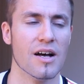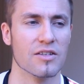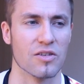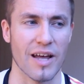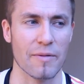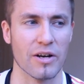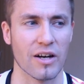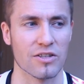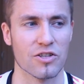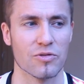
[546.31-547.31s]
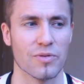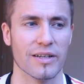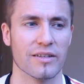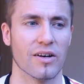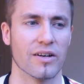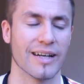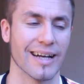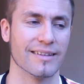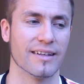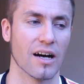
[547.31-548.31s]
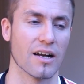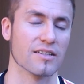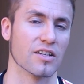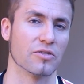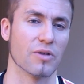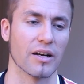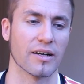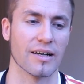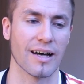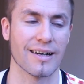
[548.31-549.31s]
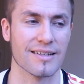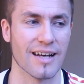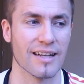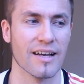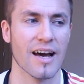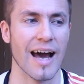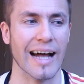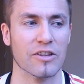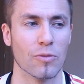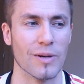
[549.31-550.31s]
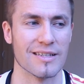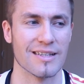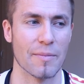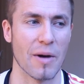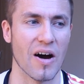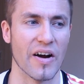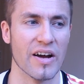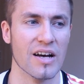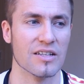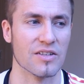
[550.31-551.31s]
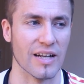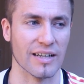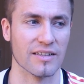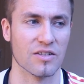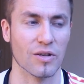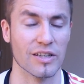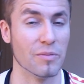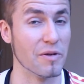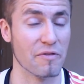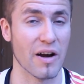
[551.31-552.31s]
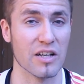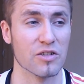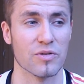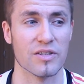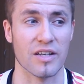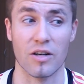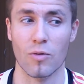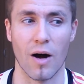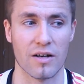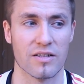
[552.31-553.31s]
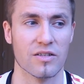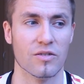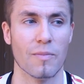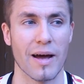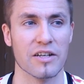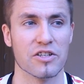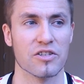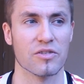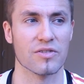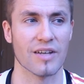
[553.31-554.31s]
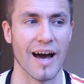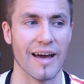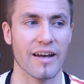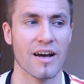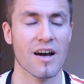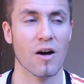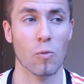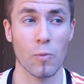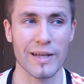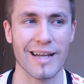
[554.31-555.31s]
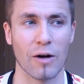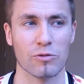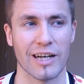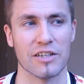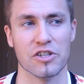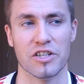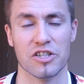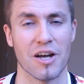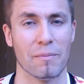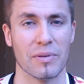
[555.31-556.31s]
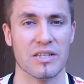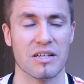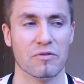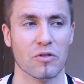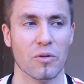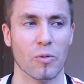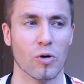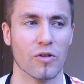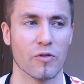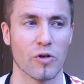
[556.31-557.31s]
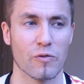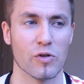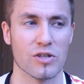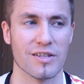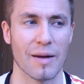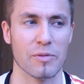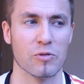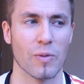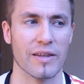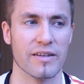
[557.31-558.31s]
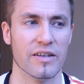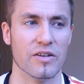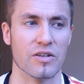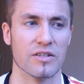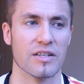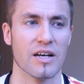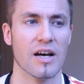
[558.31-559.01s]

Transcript: So they will concentrate on getting Alexander Lacazette and Thomas Lemar. So that is going to be very interesting, who Arsenal manages to sign without actually Champions League football for the first time in twenty years.